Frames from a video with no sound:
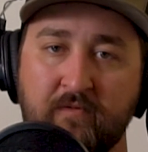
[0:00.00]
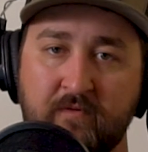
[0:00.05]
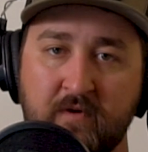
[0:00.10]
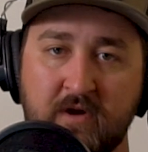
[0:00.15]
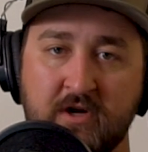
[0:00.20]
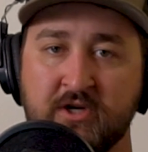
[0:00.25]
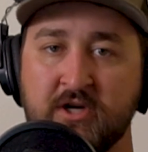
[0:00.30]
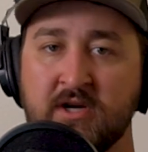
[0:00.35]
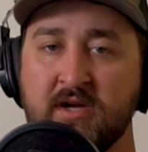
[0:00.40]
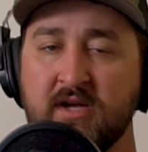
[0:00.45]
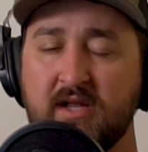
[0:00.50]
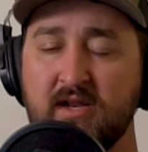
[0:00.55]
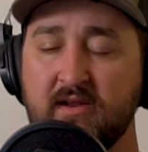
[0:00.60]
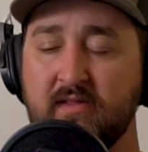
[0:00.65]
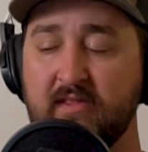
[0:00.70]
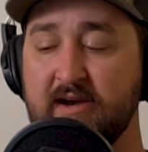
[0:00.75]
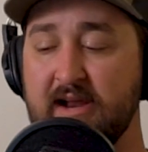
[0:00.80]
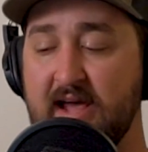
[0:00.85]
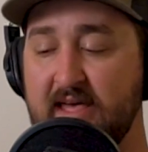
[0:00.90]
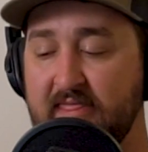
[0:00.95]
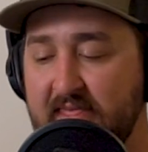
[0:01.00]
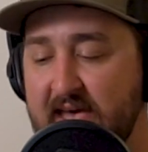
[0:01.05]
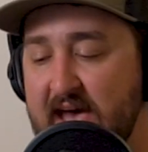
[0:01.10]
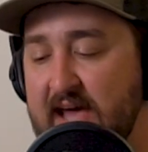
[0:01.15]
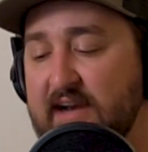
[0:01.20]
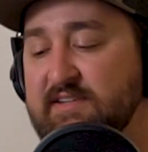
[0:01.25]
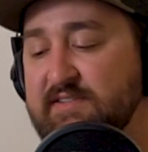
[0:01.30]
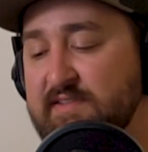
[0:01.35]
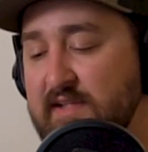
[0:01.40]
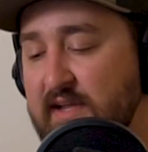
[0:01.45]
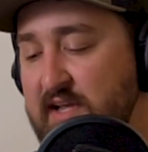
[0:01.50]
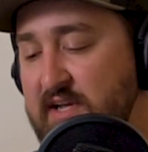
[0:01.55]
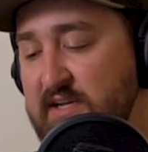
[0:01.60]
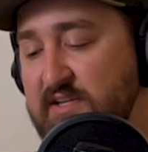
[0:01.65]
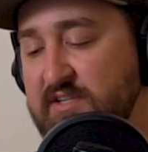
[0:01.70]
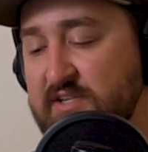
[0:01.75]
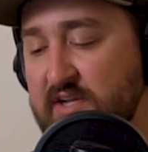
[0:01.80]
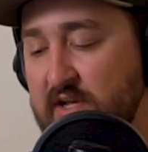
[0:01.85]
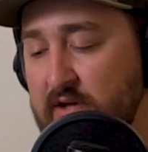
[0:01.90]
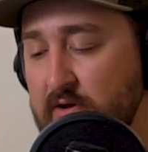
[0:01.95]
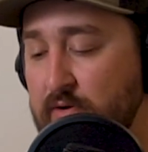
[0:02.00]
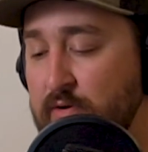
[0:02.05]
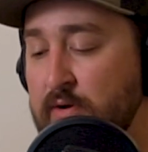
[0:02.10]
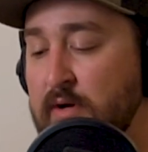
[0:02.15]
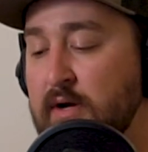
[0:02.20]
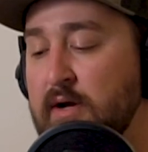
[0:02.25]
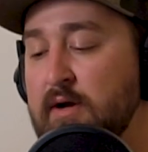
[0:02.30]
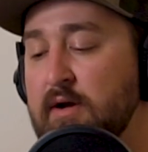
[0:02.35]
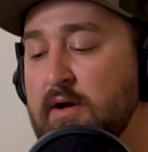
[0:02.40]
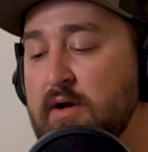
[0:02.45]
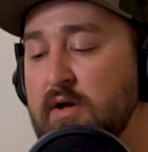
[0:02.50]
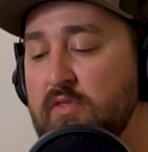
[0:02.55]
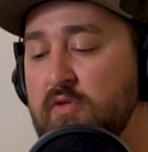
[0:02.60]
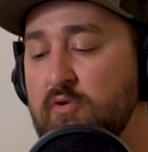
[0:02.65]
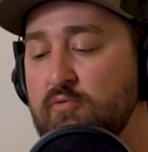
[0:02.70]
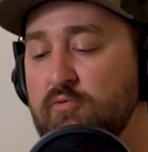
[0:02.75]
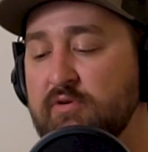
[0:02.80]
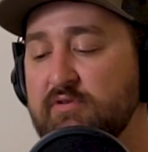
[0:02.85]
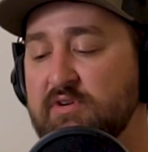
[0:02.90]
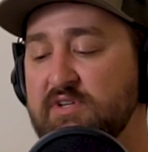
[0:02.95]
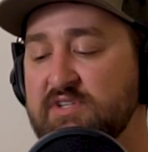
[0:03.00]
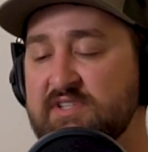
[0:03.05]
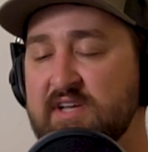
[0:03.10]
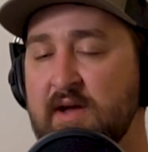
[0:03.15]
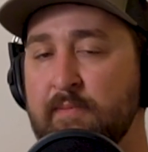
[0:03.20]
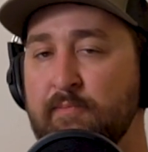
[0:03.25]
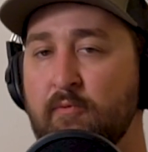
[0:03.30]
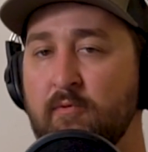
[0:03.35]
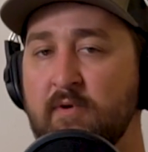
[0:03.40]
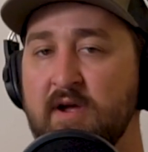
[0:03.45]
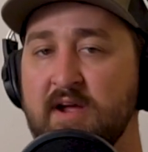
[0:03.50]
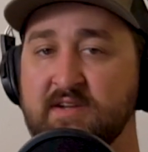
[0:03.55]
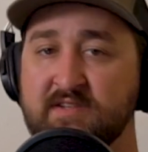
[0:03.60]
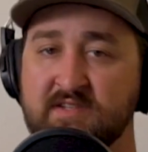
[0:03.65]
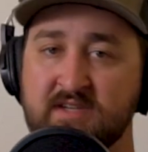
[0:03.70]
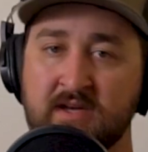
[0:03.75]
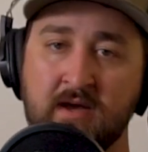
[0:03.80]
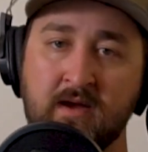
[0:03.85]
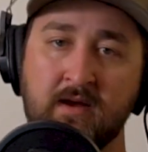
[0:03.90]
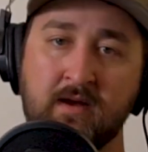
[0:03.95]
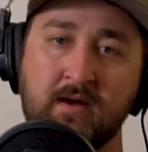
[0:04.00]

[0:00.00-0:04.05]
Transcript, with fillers: fish into the net. That is the key skill that really separates